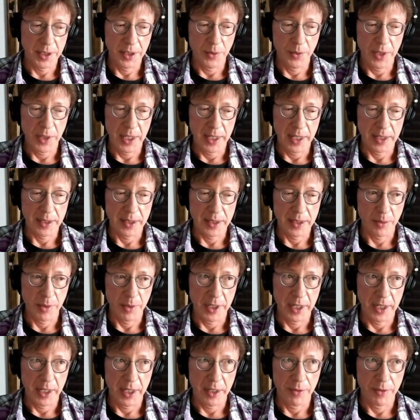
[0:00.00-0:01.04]
U.S. I
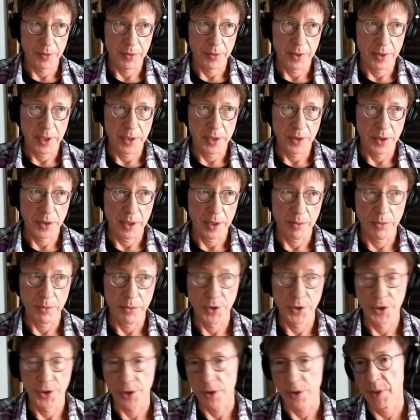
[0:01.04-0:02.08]
mean, I have friends
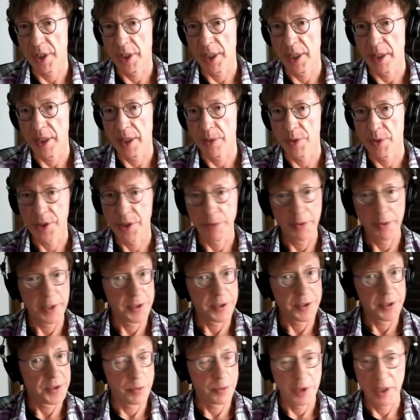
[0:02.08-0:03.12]
in Germany, which
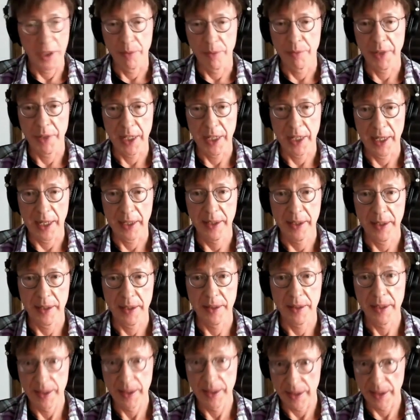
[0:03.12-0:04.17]
appears to be
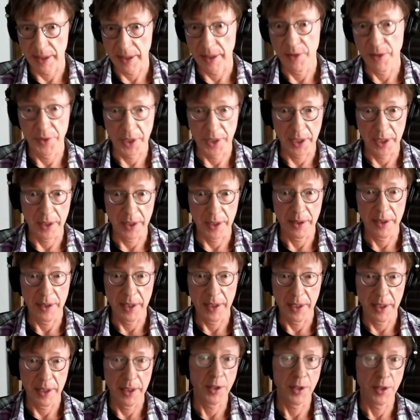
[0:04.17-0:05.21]
impacted
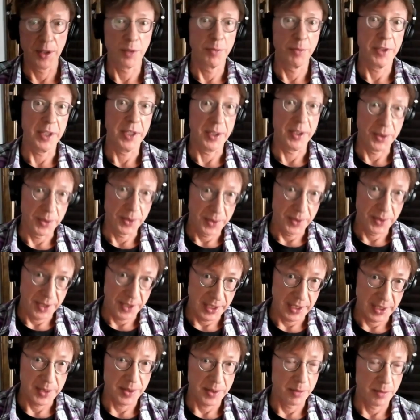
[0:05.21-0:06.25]
significantly. The European
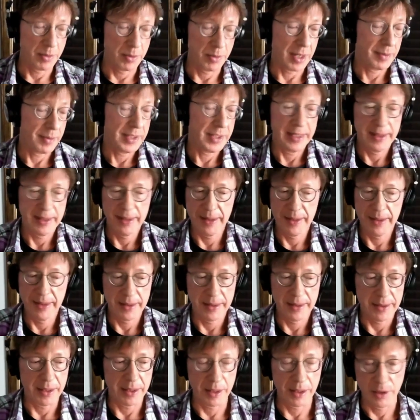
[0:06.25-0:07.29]
Union is. I mean, it's
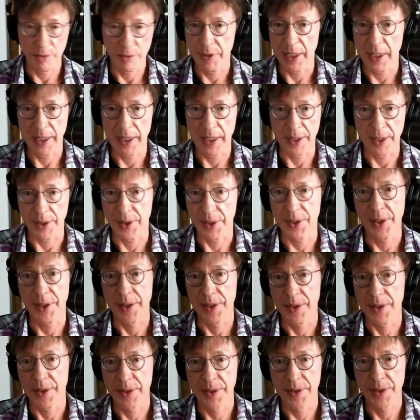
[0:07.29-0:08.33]
just all of planet
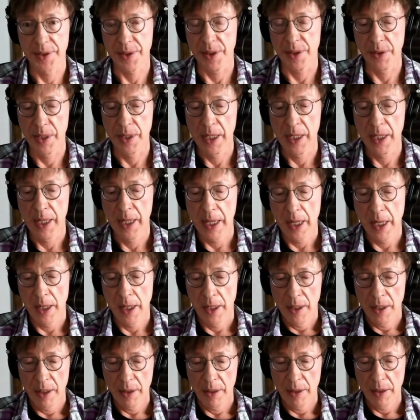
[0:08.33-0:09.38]
Earth. So,
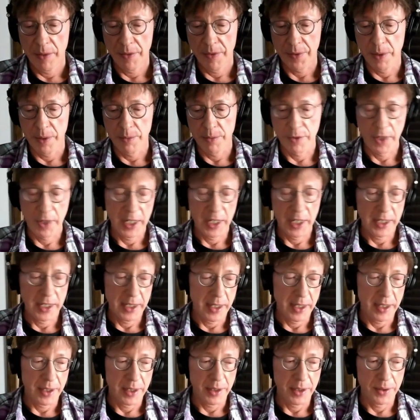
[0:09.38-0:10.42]
from right
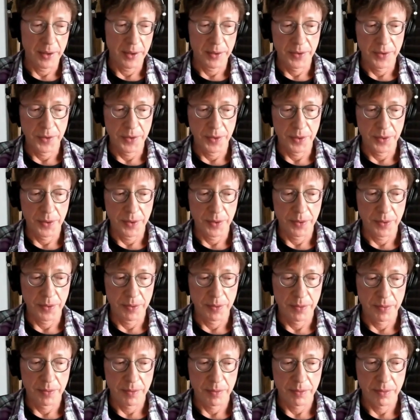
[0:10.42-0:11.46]
now
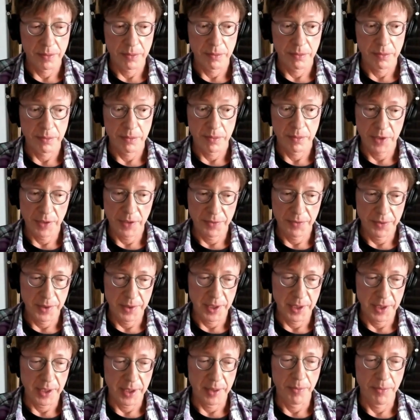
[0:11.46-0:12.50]
to
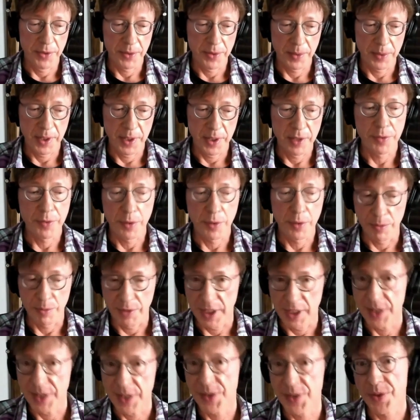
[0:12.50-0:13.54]
roughly three to four
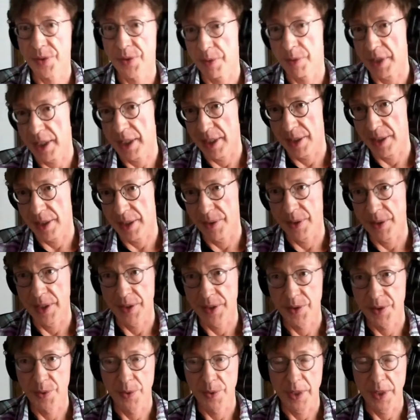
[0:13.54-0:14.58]
months from now
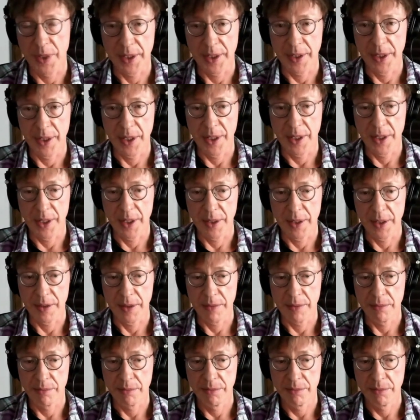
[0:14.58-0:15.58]
is when uh,